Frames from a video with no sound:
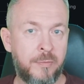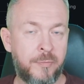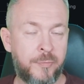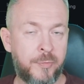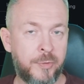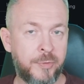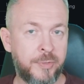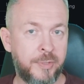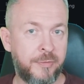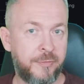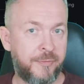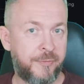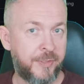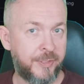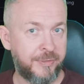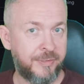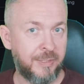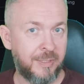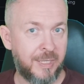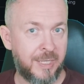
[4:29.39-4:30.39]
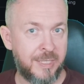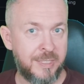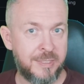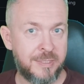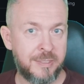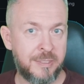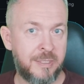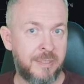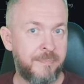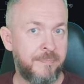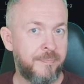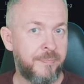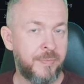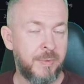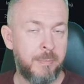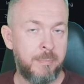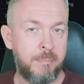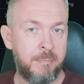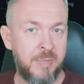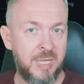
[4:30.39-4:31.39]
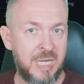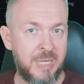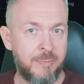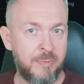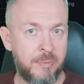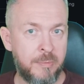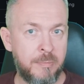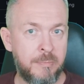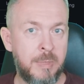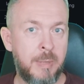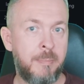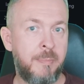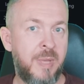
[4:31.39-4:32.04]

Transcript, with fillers: for the fertilizer, minimum,